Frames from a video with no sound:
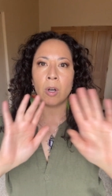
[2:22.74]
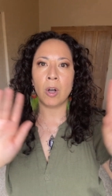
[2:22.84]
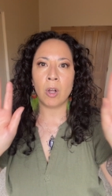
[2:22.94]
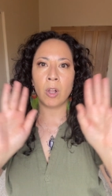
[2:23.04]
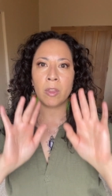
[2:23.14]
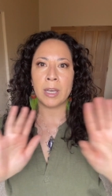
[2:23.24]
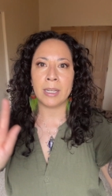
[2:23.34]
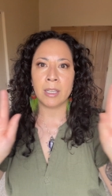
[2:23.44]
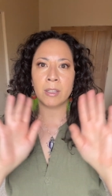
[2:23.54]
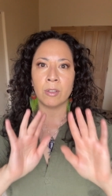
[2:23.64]
all
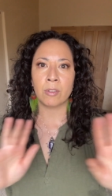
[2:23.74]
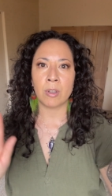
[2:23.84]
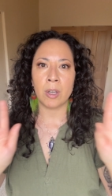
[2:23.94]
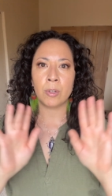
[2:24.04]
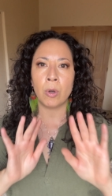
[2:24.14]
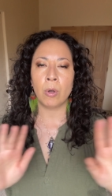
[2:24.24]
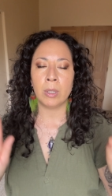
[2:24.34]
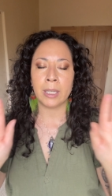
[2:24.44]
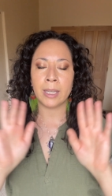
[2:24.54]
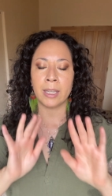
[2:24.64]
that is
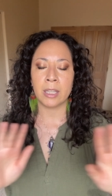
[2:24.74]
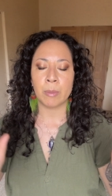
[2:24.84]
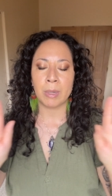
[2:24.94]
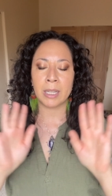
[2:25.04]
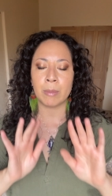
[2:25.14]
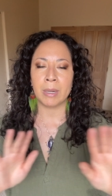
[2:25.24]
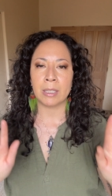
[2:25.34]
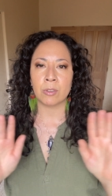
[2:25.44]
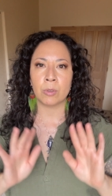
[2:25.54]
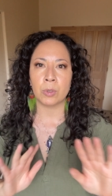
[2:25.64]
unholy in the body,
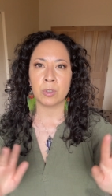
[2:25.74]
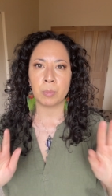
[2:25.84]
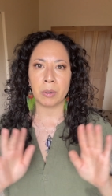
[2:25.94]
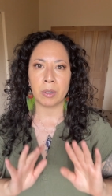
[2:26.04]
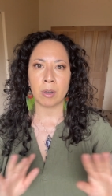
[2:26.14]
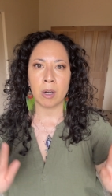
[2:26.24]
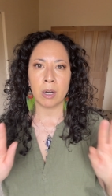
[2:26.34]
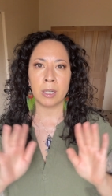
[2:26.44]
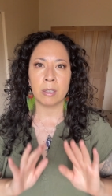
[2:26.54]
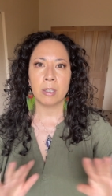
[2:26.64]
mind, soul, spirit,
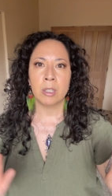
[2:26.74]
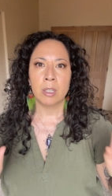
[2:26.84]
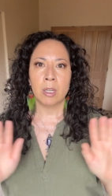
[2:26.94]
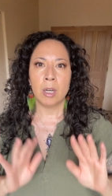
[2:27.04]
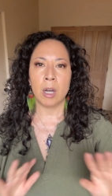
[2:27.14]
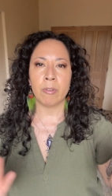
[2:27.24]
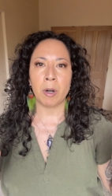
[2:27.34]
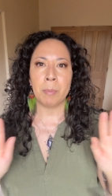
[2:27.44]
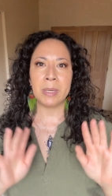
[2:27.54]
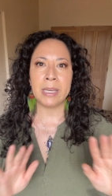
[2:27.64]
heart, of
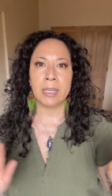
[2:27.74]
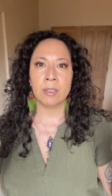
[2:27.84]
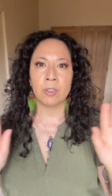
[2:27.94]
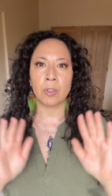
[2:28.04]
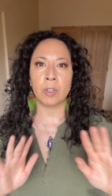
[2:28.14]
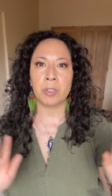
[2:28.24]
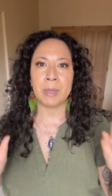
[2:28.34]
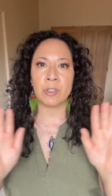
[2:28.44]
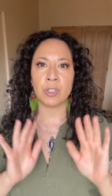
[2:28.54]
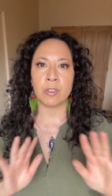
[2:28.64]
our beings on all
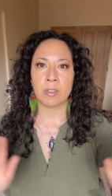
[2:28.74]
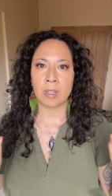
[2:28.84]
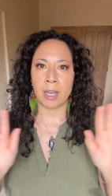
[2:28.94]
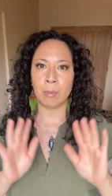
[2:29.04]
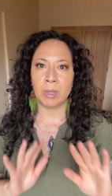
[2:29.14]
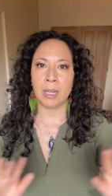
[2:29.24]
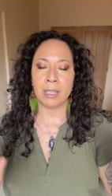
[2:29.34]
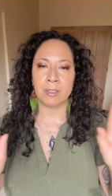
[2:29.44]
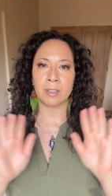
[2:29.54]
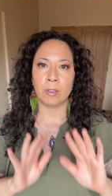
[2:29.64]
dimensions,
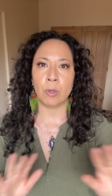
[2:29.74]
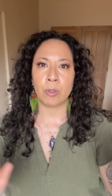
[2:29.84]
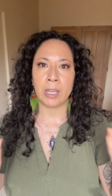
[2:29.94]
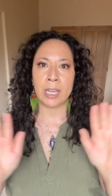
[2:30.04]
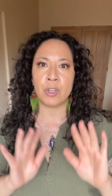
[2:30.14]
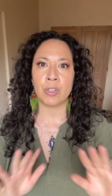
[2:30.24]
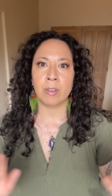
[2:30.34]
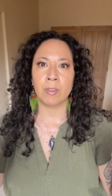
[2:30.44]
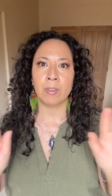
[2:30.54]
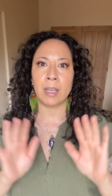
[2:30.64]
timelines,
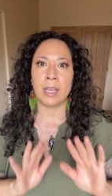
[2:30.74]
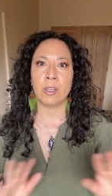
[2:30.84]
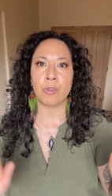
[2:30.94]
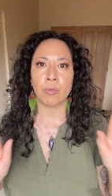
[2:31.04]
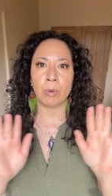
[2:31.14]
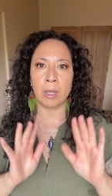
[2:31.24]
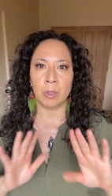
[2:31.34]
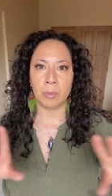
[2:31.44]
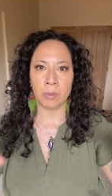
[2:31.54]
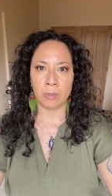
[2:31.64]
locations, and
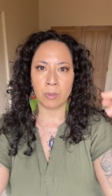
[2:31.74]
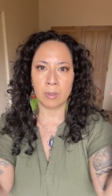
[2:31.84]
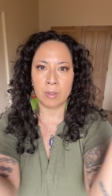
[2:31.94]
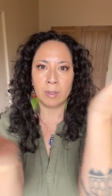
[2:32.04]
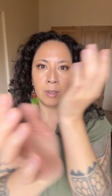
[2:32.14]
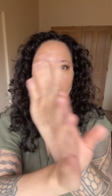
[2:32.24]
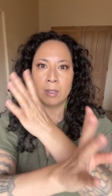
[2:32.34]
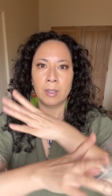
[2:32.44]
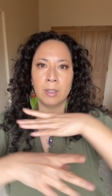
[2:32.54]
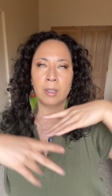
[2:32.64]
realms.
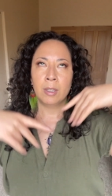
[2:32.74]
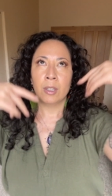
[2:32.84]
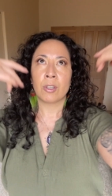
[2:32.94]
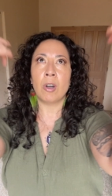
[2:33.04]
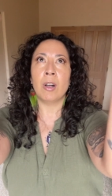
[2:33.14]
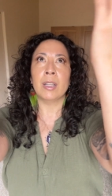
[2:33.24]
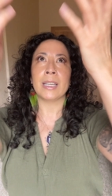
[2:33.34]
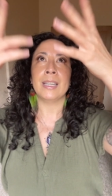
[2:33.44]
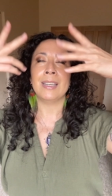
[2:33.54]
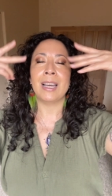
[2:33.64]

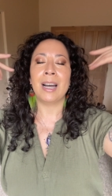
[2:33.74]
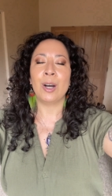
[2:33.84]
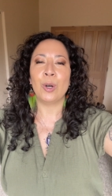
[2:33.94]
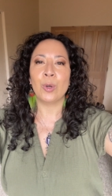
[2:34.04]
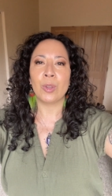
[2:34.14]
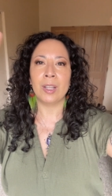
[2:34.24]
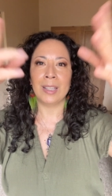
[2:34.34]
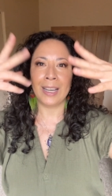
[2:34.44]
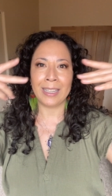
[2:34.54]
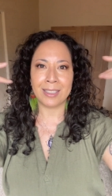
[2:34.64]
Calling in now the
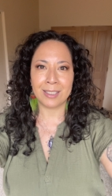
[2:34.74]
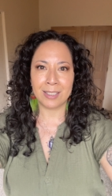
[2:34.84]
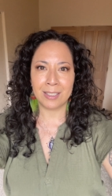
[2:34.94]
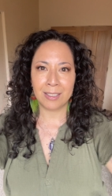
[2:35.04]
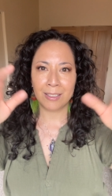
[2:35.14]
light,